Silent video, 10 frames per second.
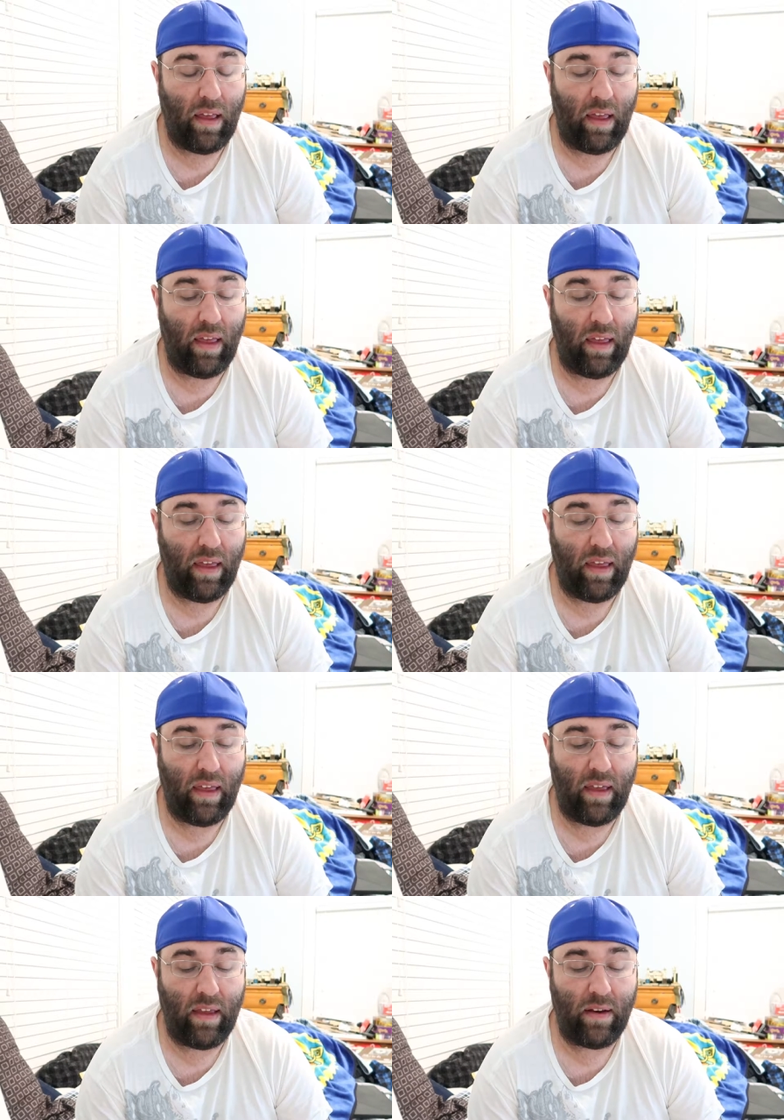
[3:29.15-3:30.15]

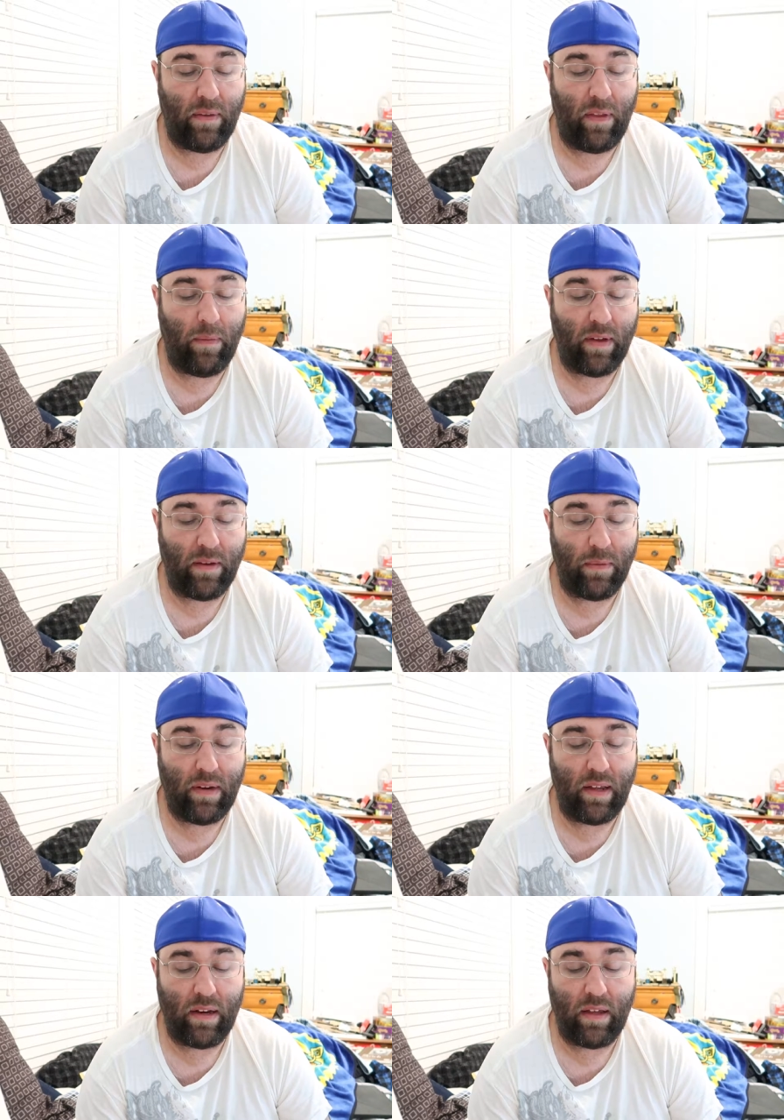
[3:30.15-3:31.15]
And then we cut to where
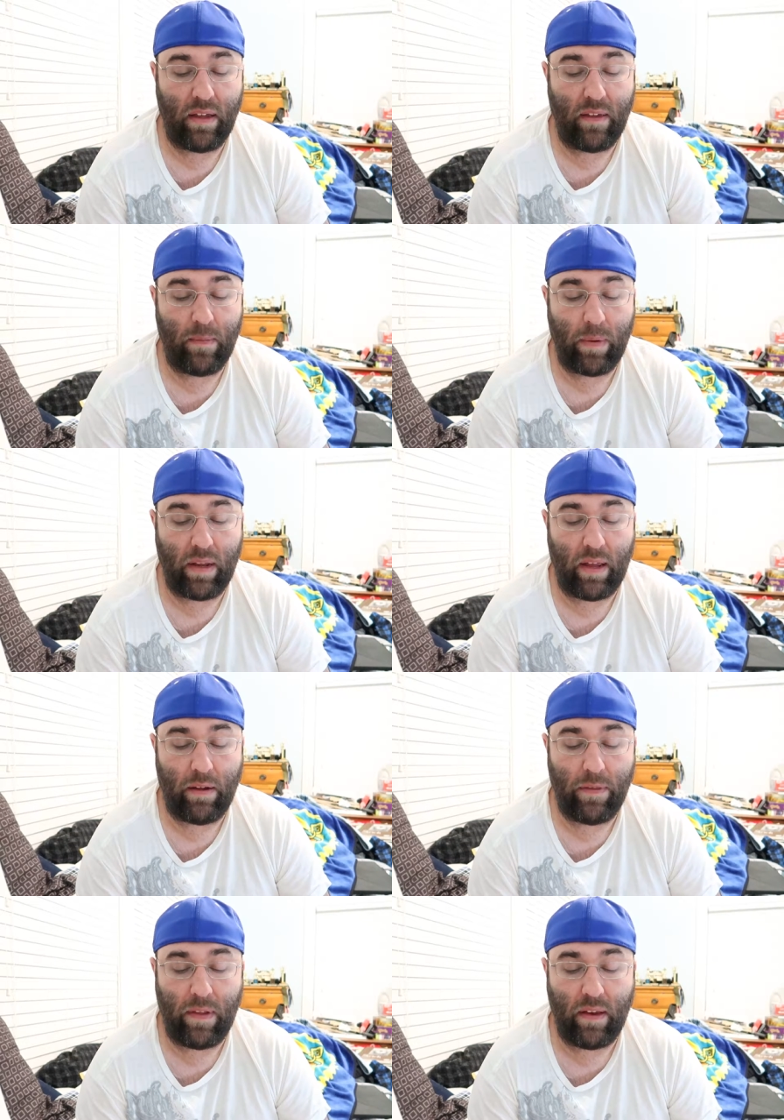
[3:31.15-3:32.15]
Dina is bringing
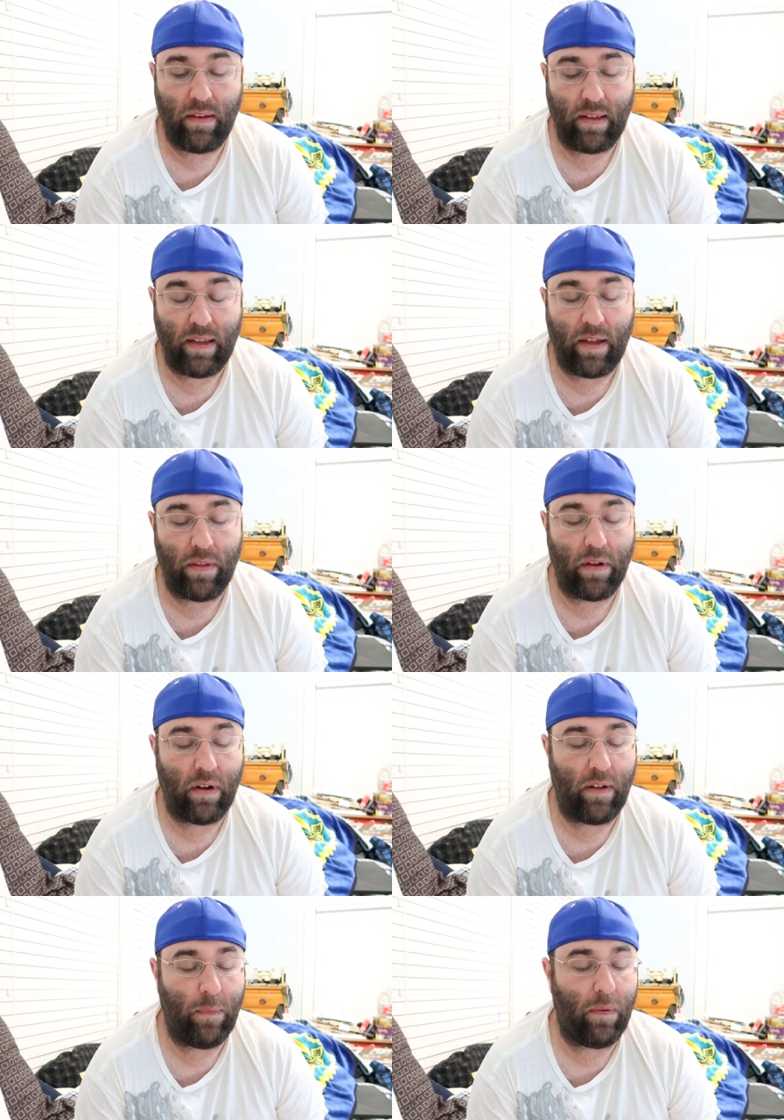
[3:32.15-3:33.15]
everything
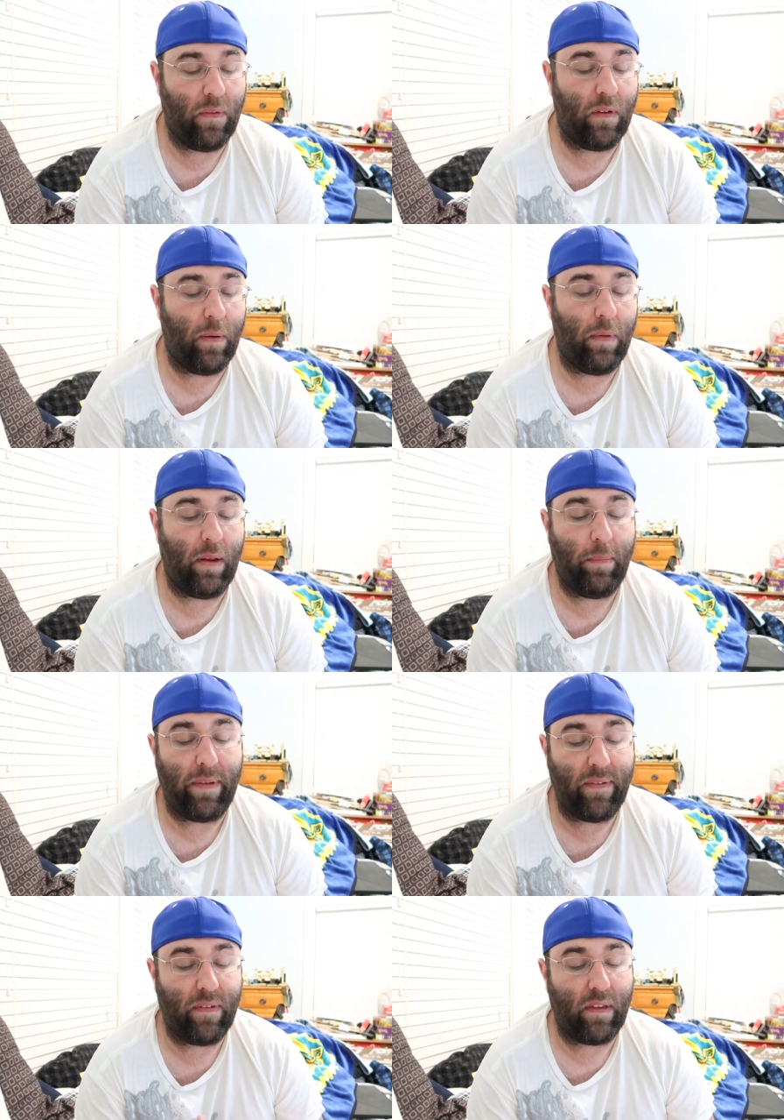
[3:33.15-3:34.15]
together, It's starting to put the
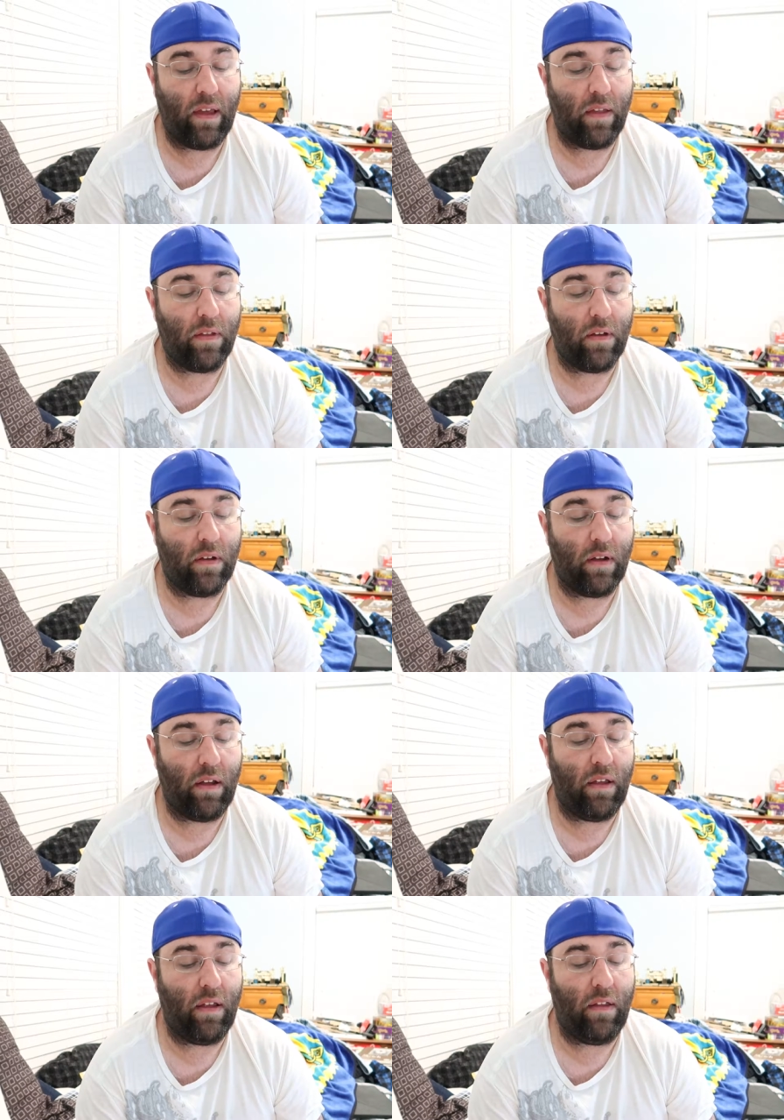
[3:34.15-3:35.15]
pieces together,
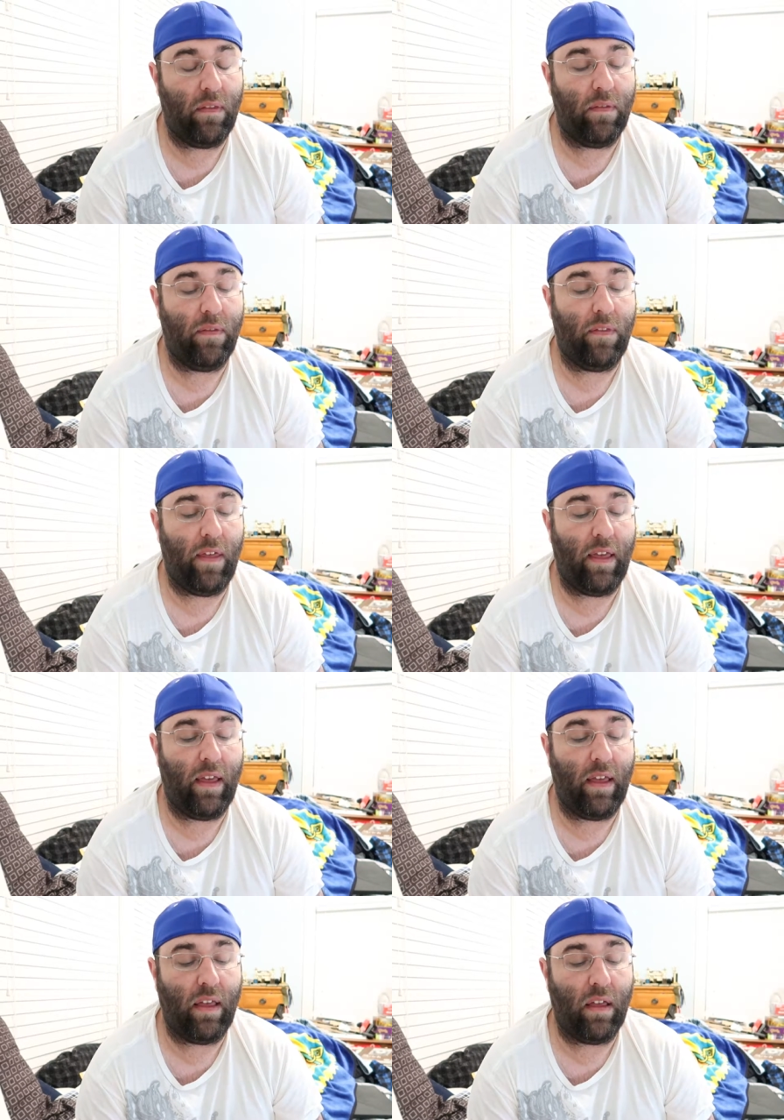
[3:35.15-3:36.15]
and
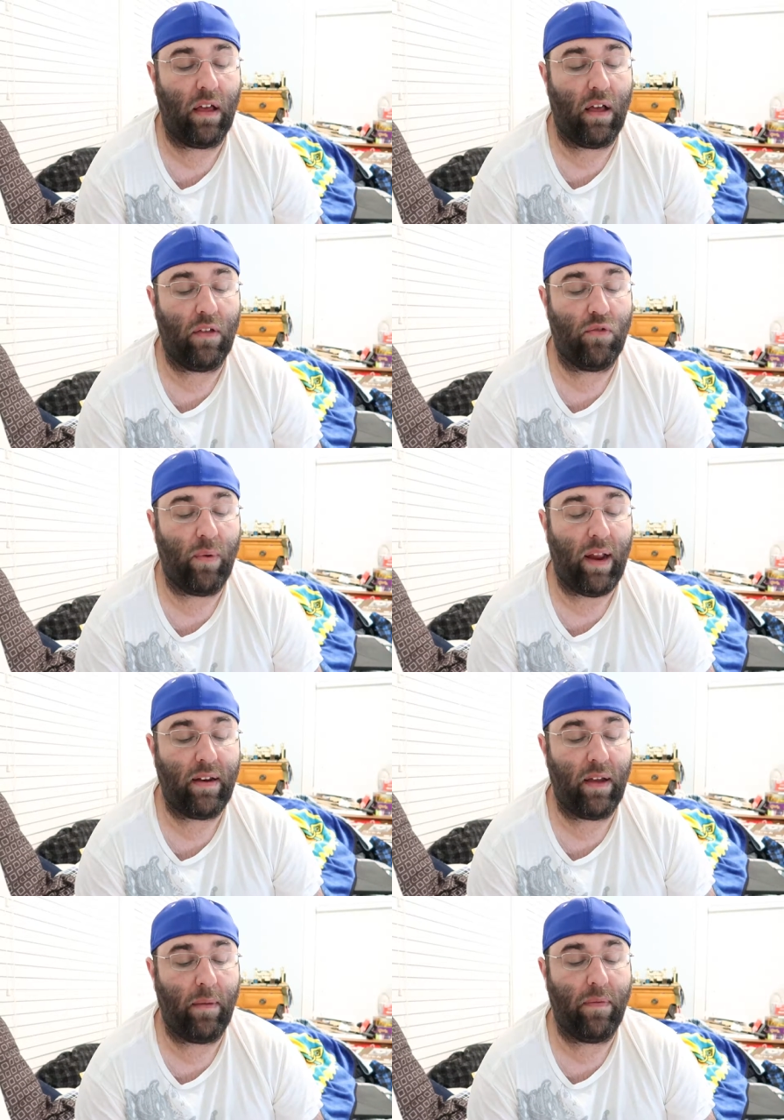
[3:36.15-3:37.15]
they uh,
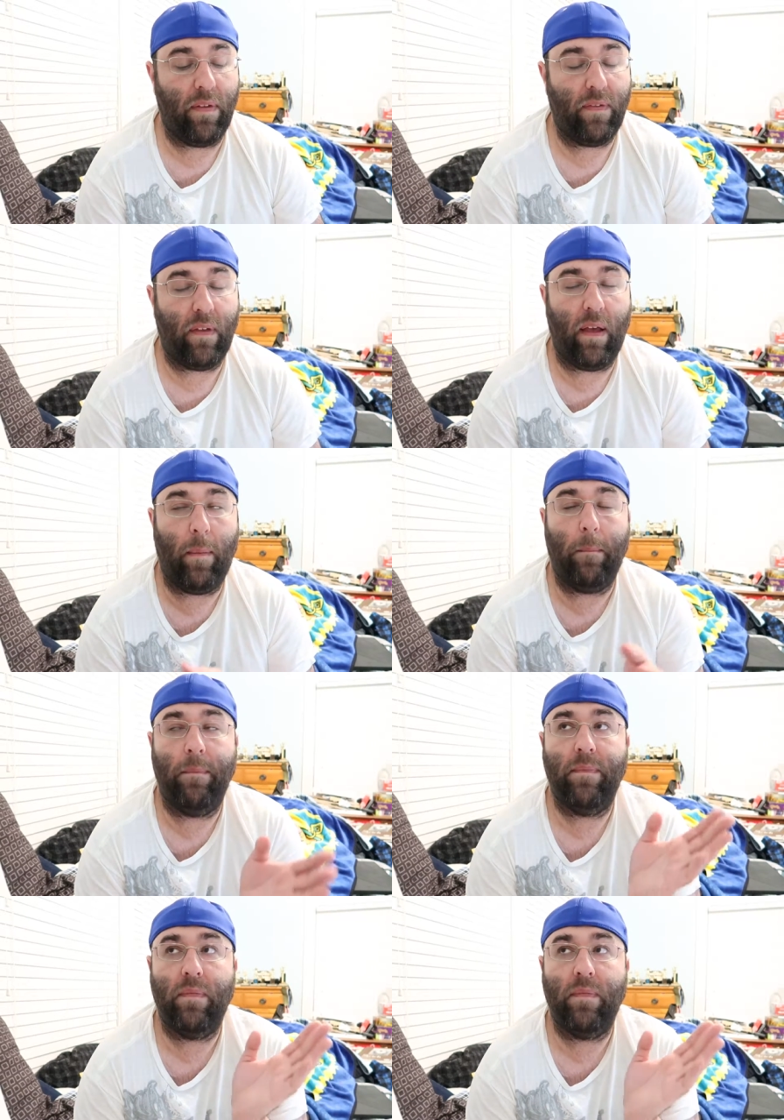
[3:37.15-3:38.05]
tracked up this um,